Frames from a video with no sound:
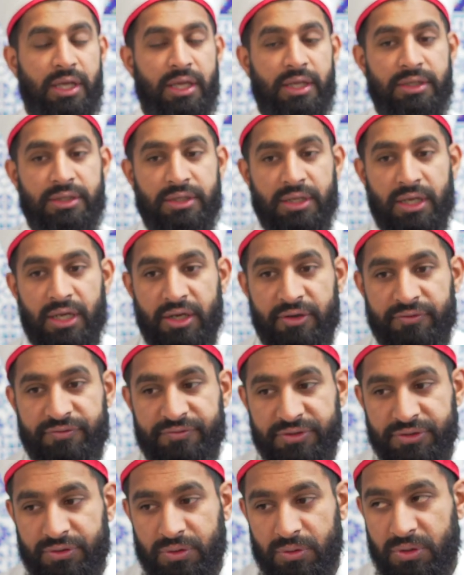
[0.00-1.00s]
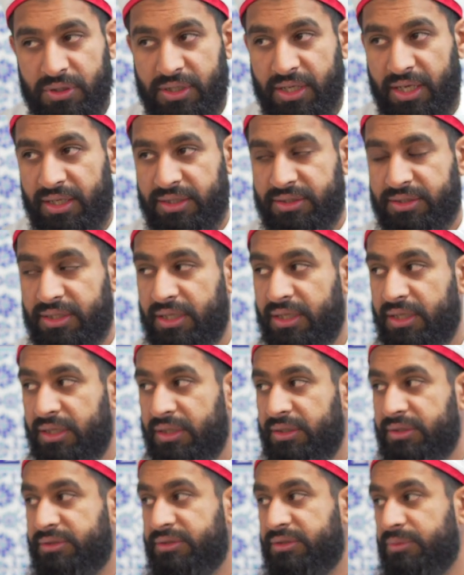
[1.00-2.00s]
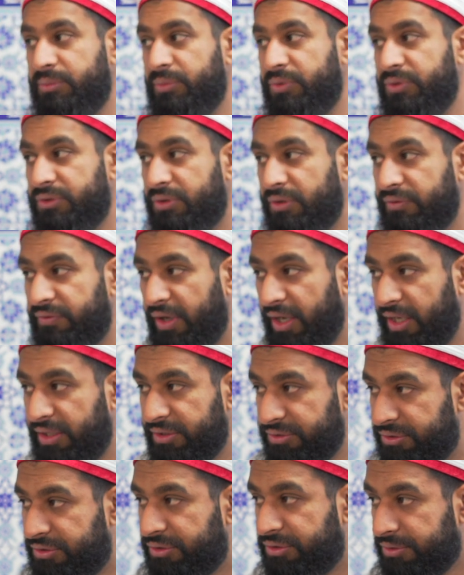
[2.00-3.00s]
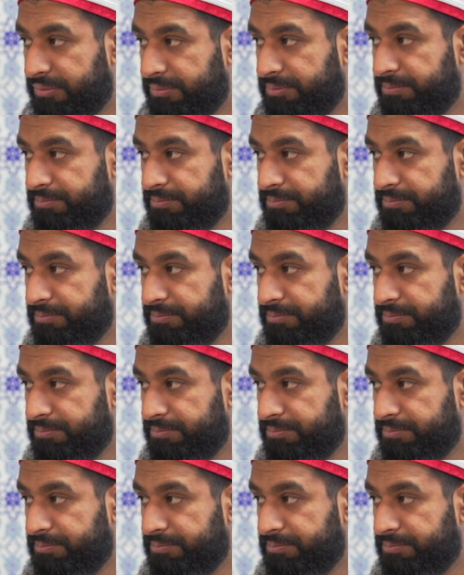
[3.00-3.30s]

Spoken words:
And after Dhul-Qa'dah is the month of Hajj.